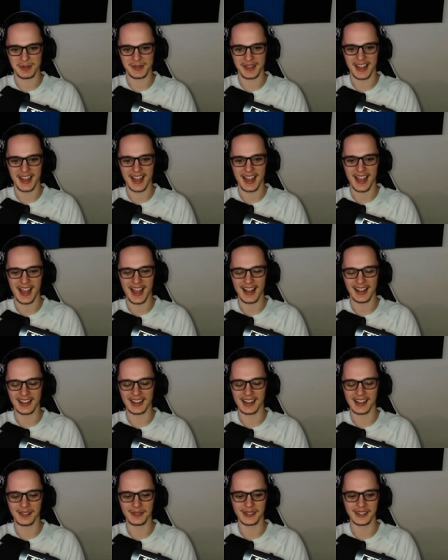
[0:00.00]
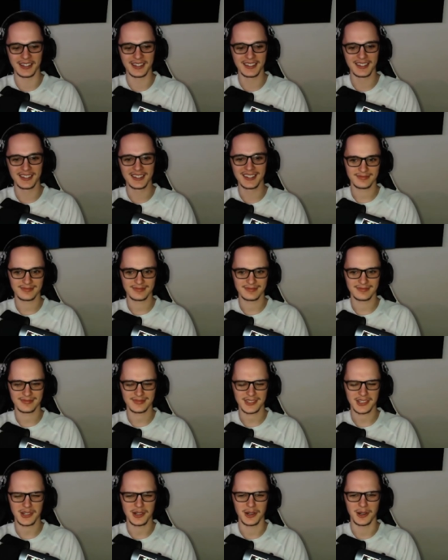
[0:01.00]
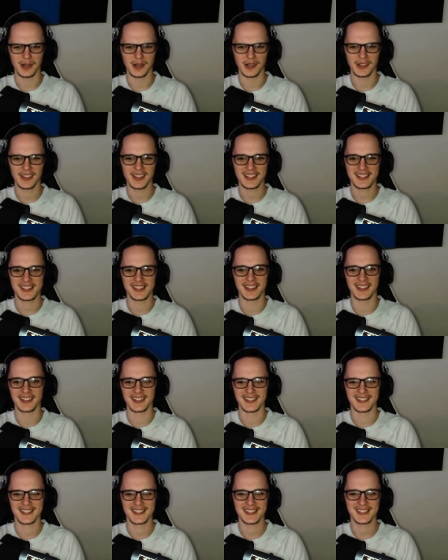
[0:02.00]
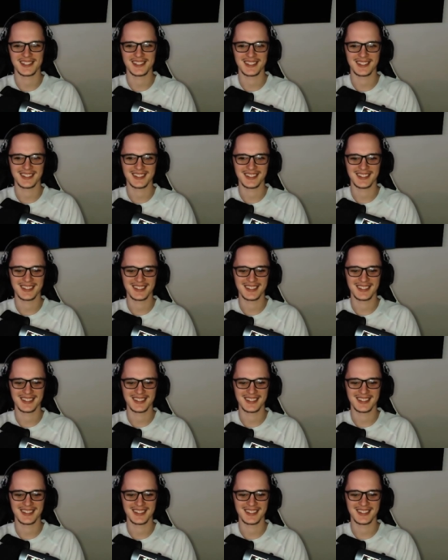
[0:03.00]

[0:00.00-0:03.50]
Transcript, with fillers: gear must be hella heavy. Oh, that's nice.